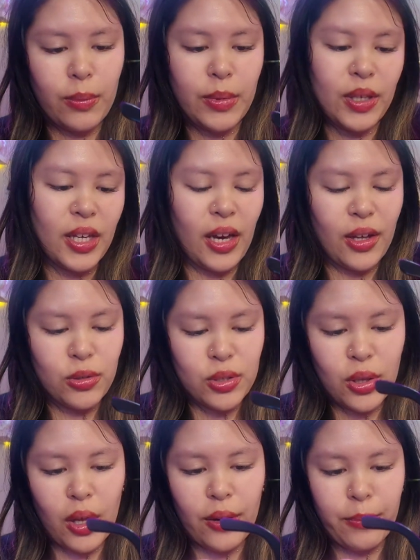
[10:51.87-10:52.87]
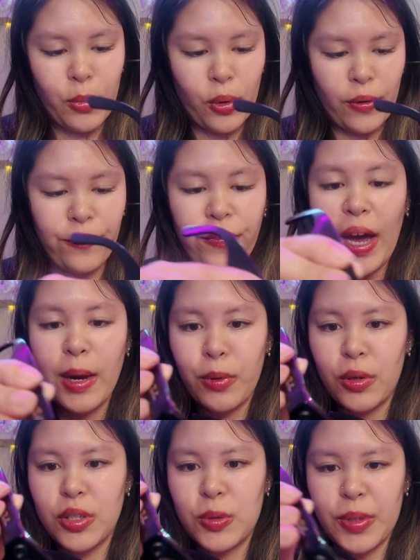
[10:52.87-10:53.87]
I mean, yeah, there's a lot of more
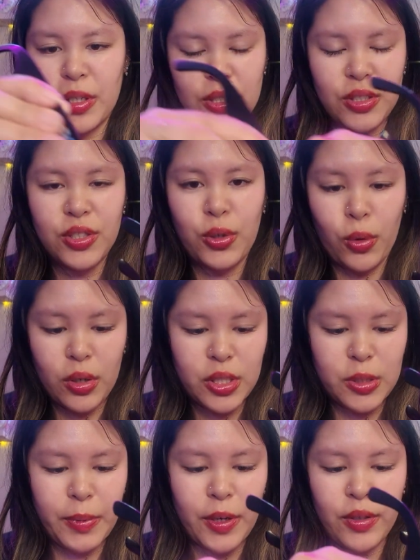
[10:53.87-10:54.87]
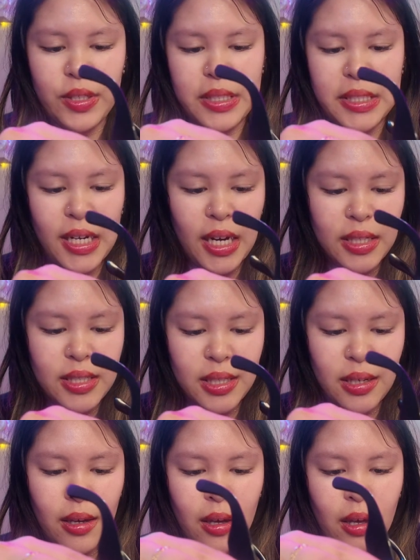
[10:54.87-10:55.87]
fibers because Sora has been on this
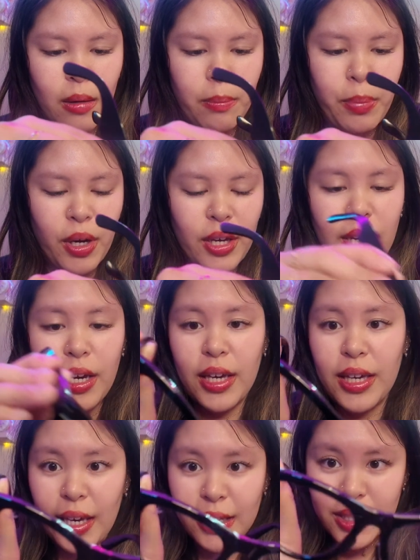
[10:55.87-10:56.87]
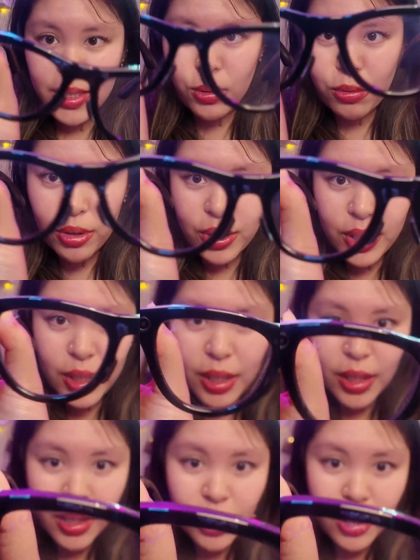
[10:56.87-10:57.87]
desk, but it gets
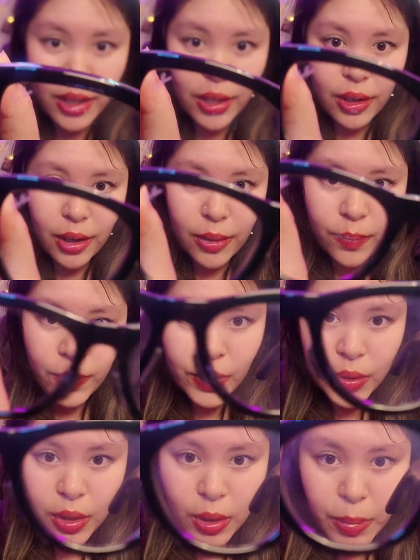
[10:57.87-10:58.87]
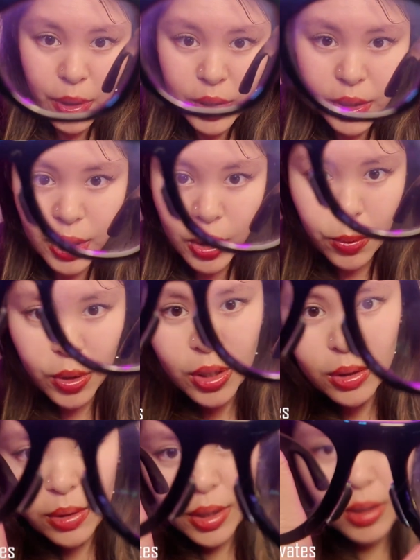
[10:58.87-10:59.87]
really clear compared to here, where you
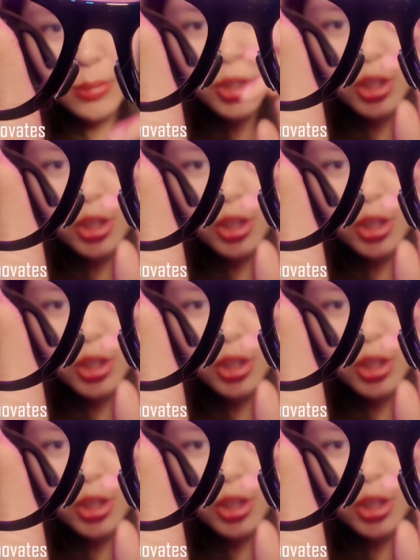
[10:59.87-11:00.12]
can, like, let